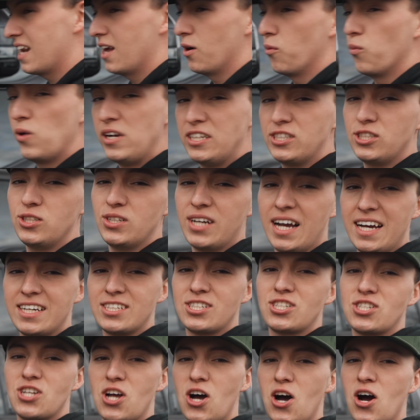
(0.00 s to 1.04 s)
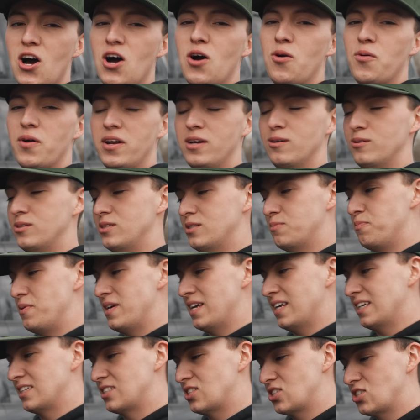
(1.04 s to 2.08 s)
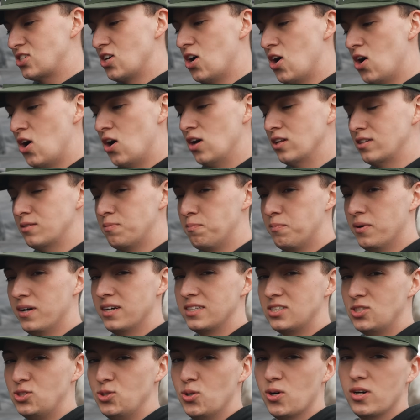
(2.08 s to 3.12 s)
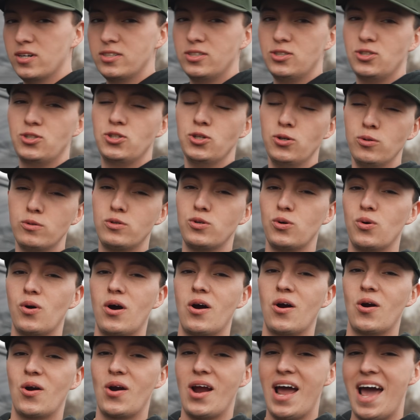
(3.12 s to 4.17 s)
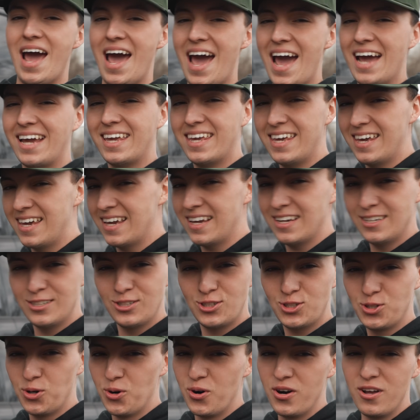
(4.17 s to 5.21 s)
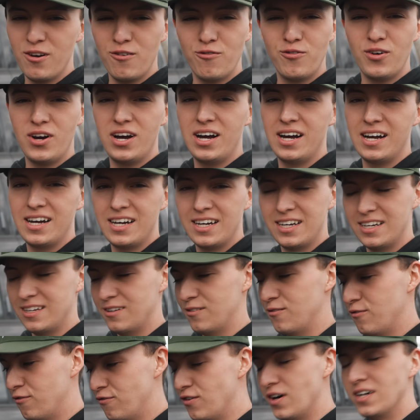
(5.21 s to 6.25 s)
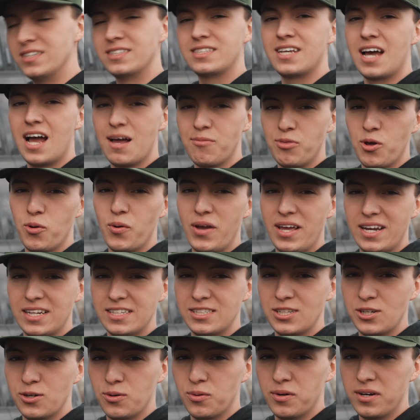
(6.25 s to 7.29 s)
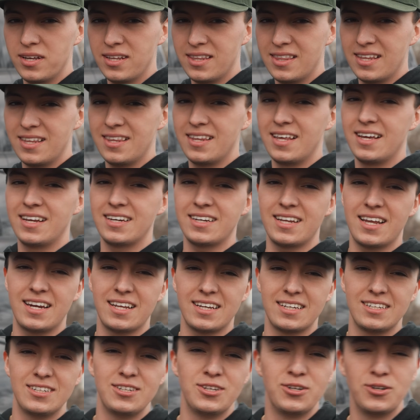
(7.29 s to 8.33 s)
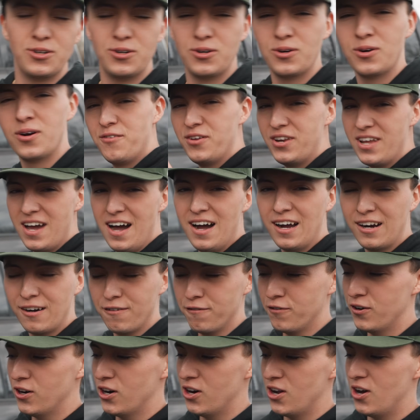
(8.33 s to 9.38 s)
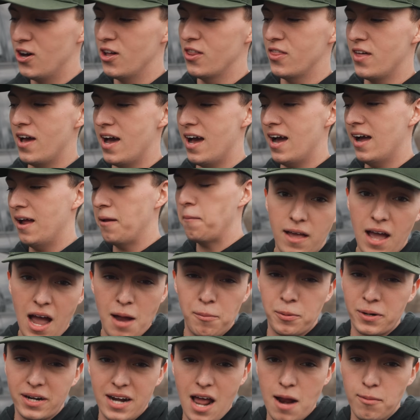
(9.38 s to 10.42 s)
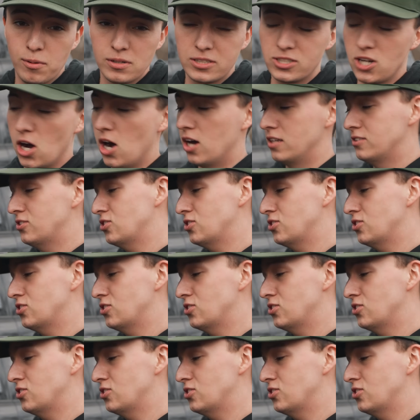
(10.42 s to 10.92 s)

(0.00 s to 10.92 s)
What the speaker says: I wish you guys saw when it was being installed, but due to our hacking sort of fun time that we had to deal with, and then getting a new videographer and all that, abracadabra, it's gone.